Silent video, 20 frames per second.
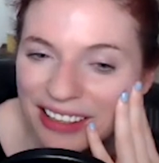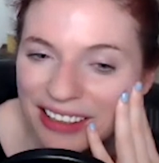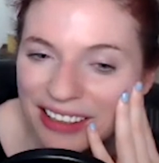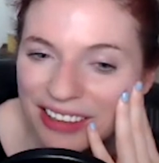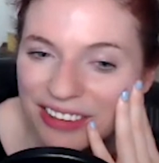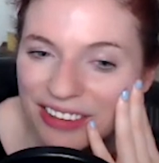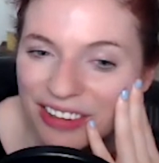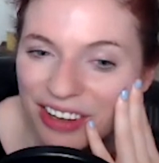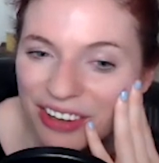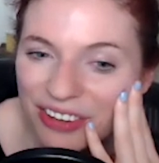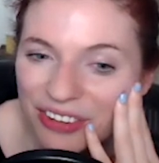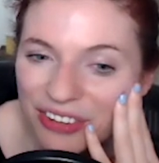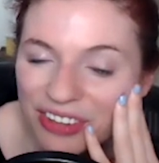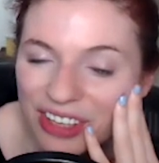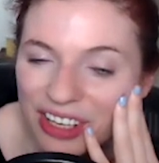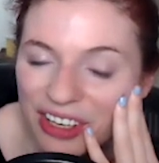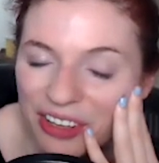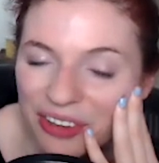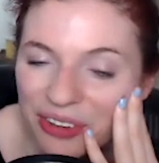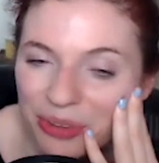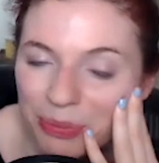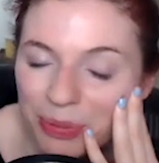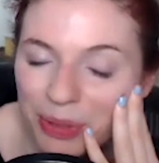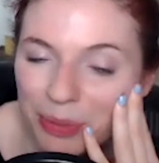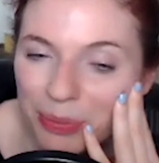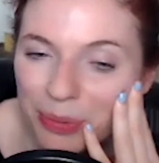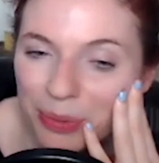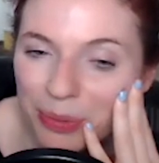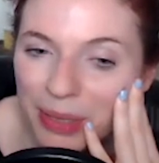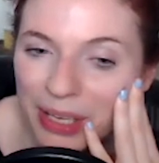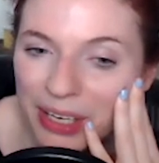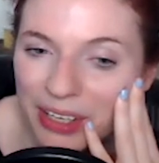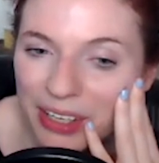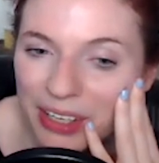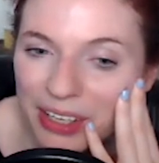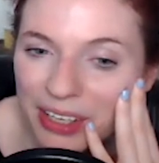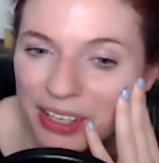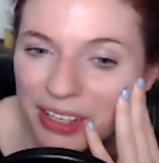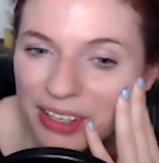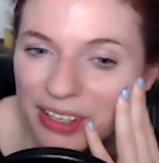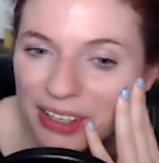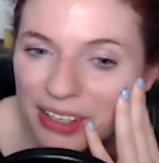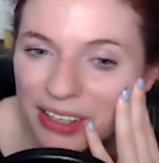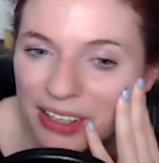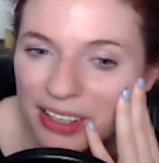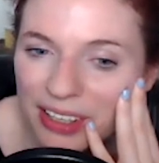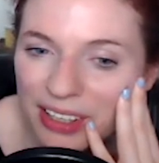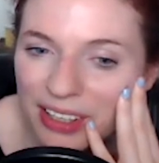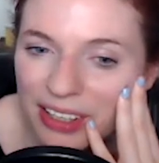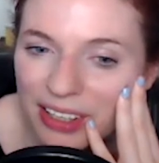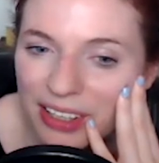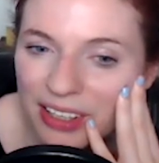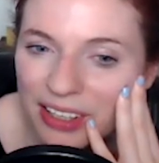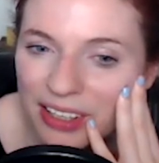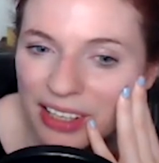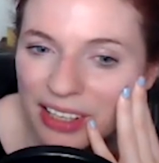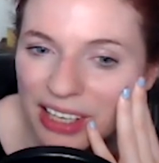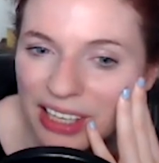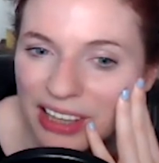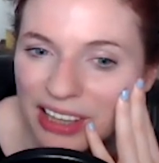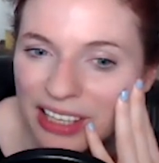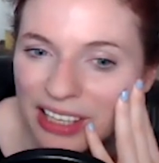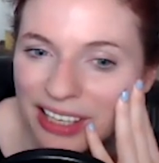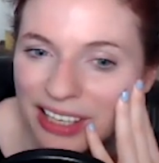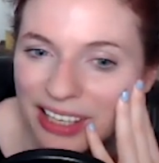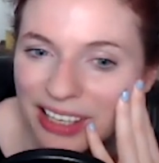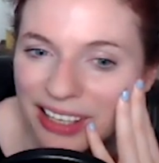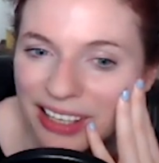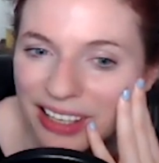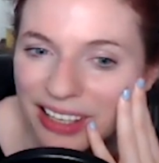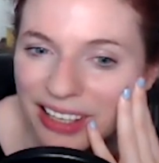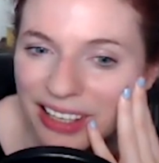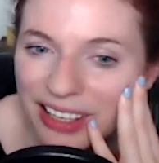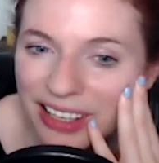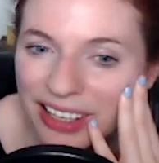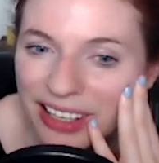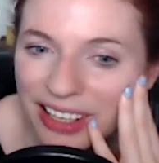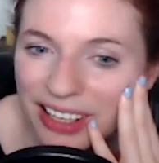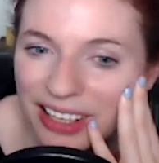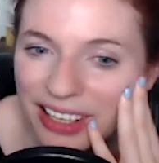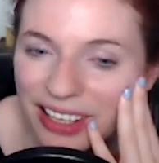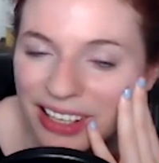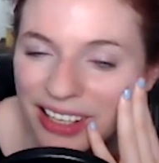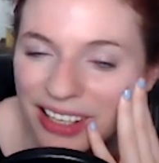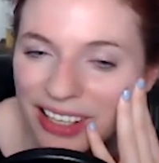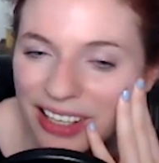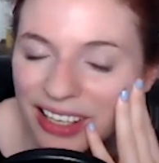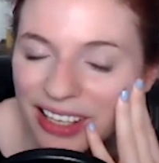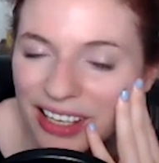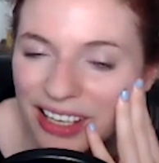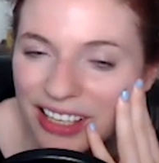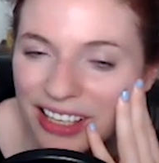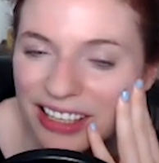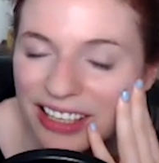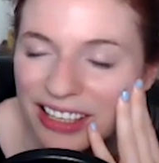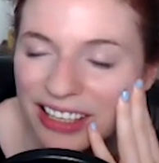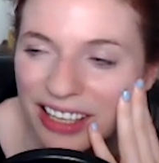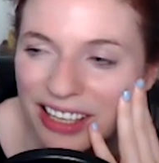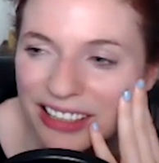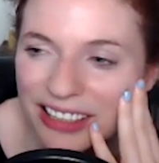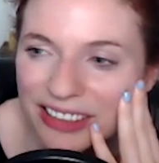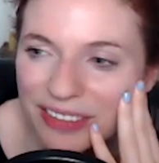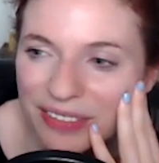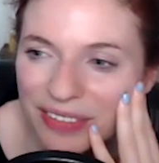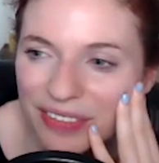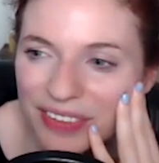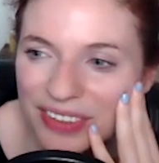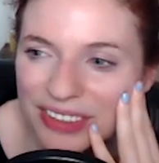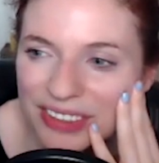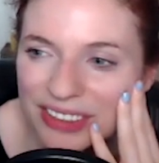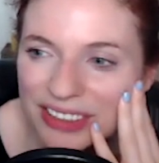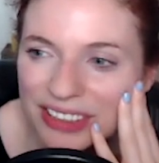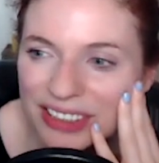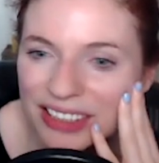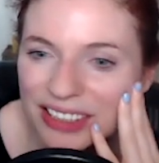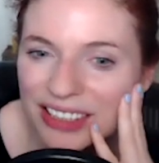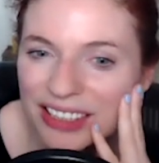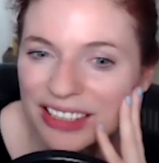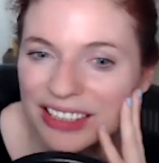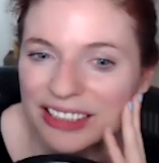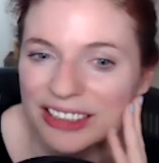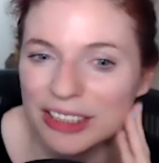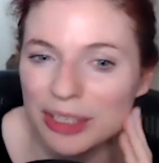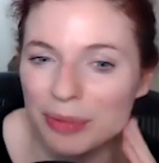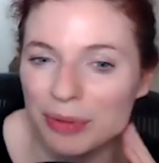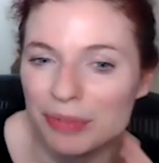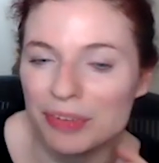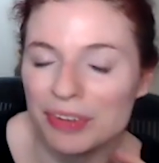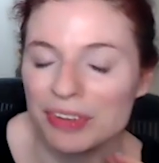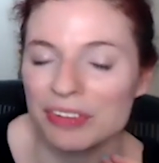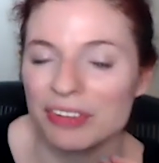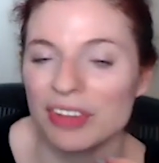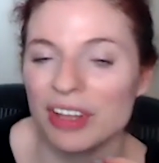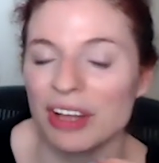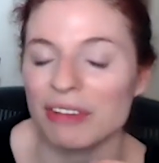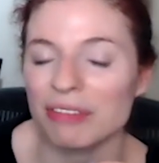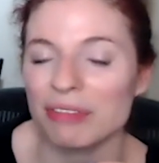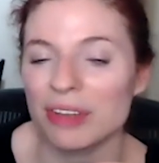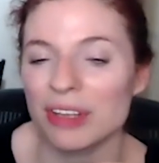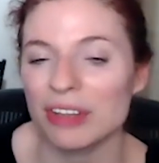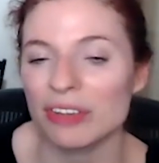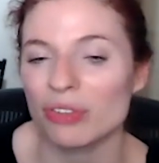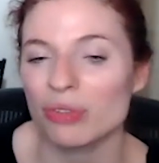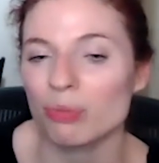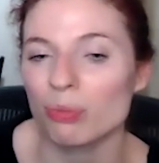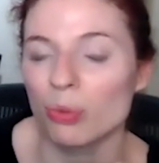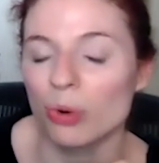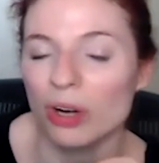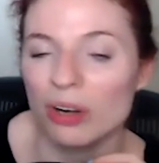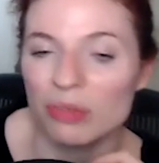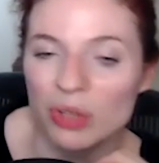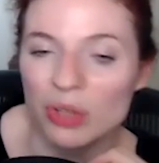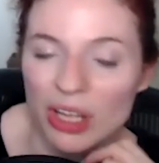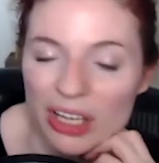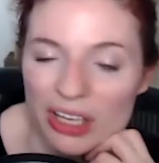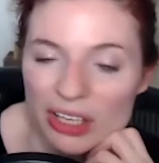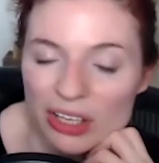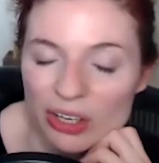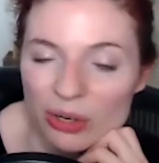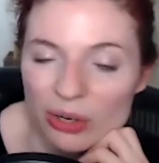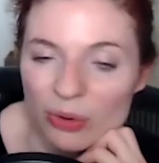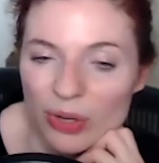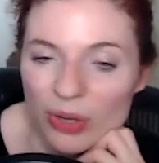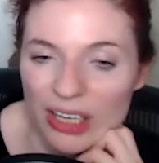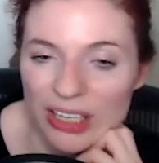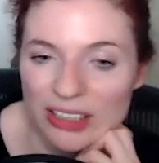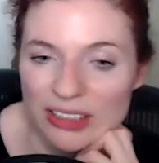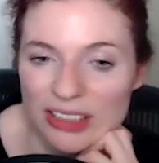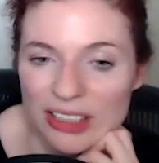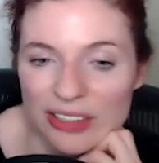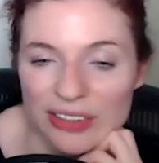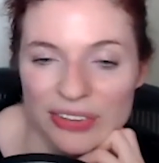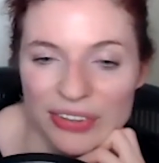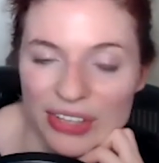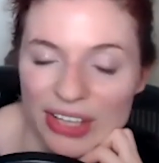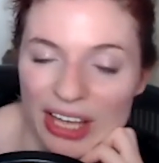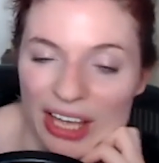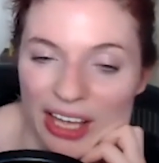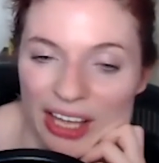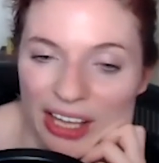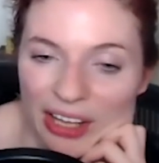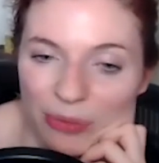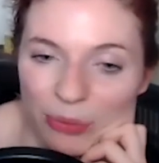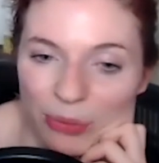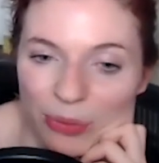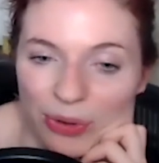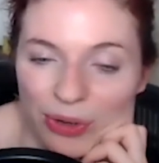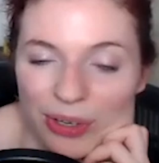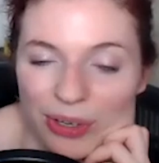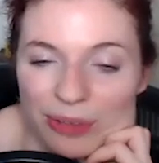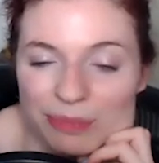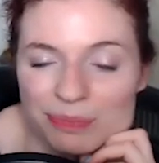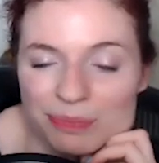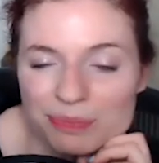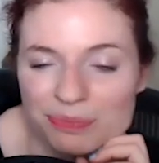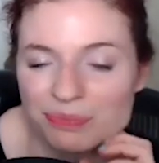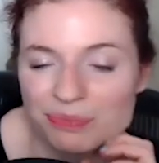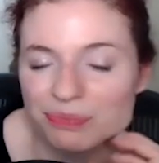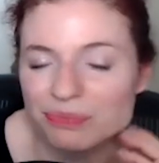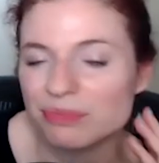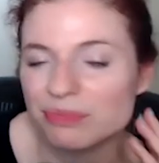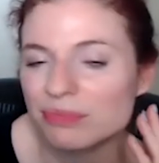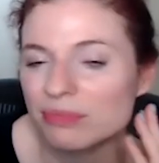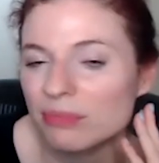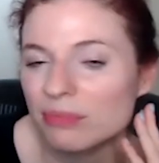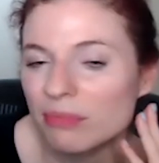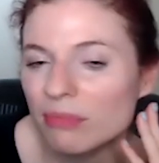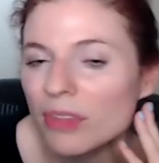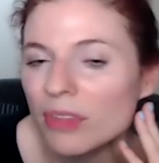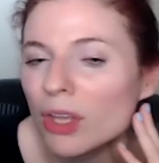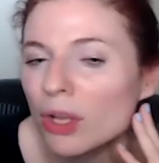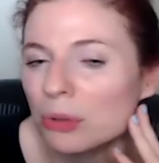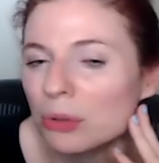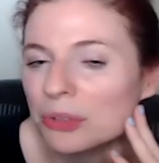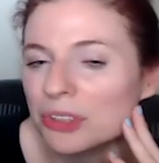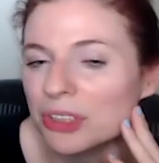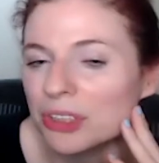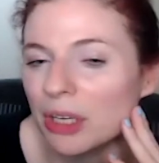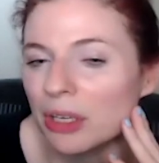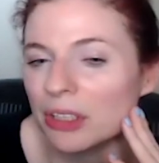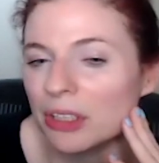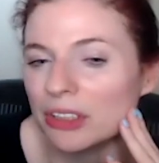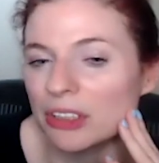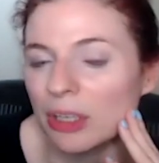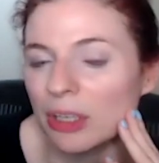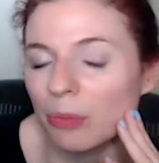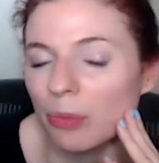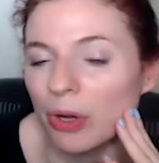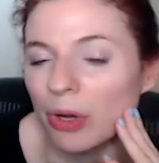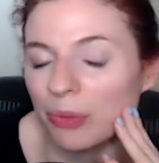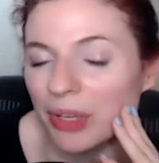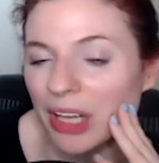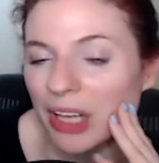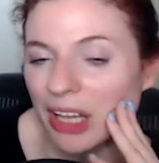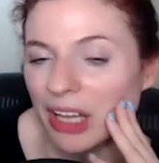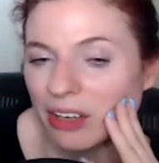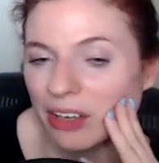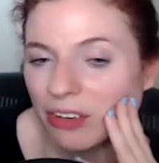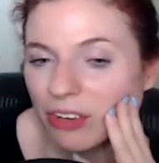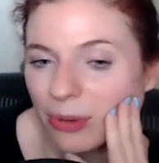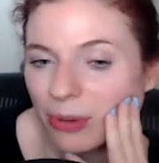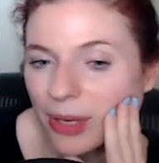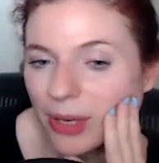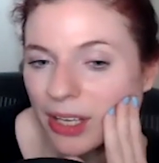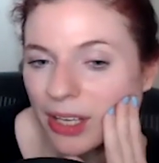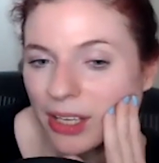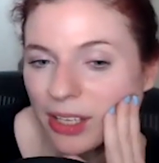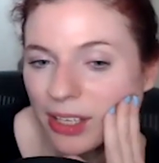to understand other people better, I think. And then like some of this stuff is more of like, icing on the cake, or, somewhat related to it.